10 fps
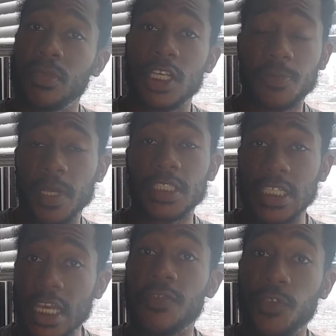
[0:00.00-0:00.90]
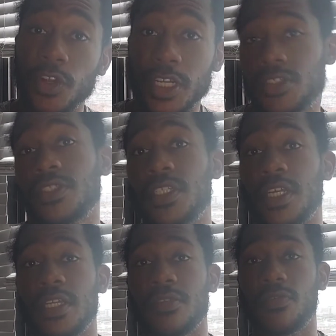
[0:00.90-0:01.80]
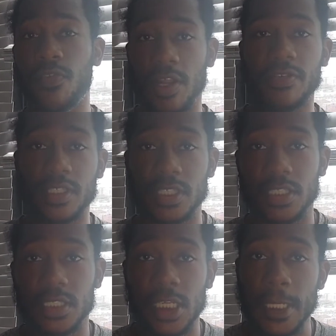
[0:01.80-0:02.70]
especially if you're interested in fragrances.